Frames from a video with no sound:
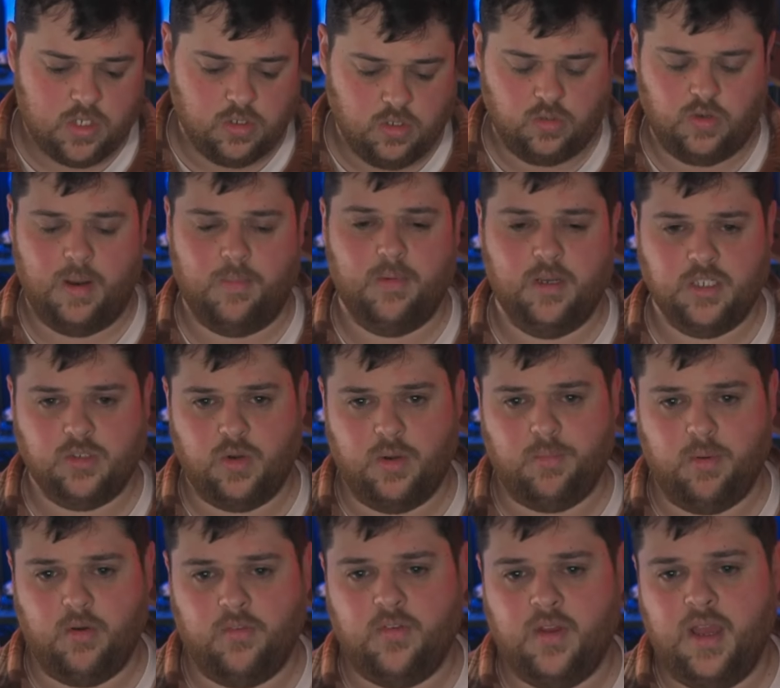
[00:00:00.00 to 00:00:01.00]
original Gremlins
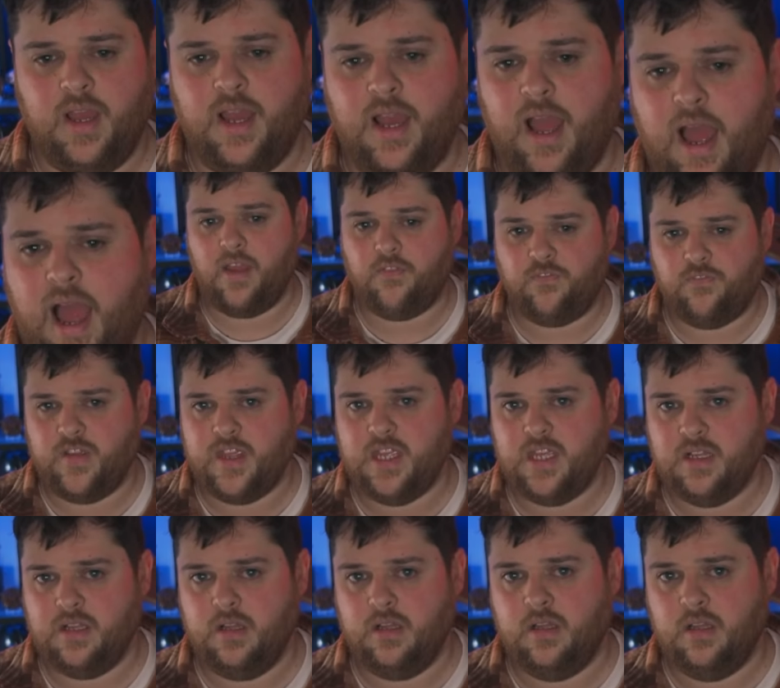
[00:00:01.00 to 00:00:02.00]
ripoff, I
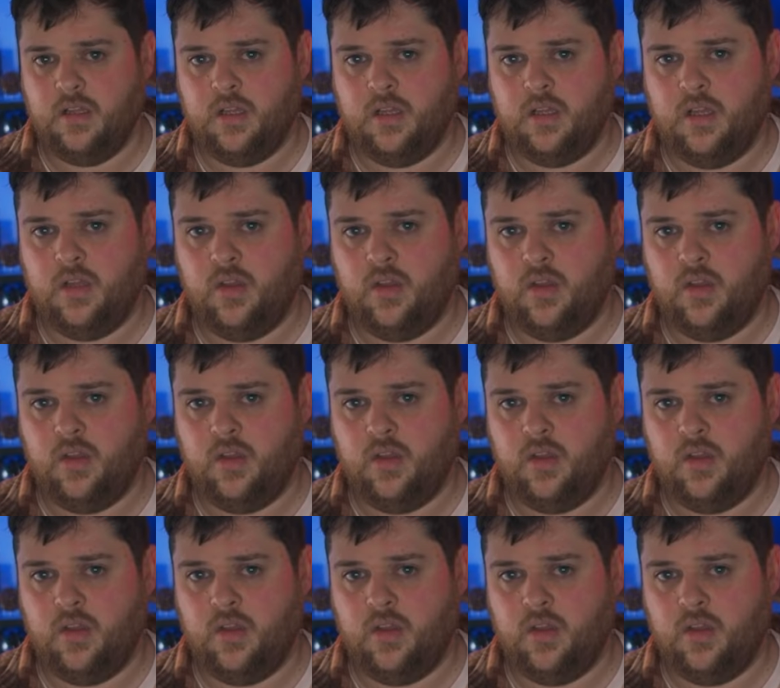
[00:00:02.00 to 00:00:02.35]
feel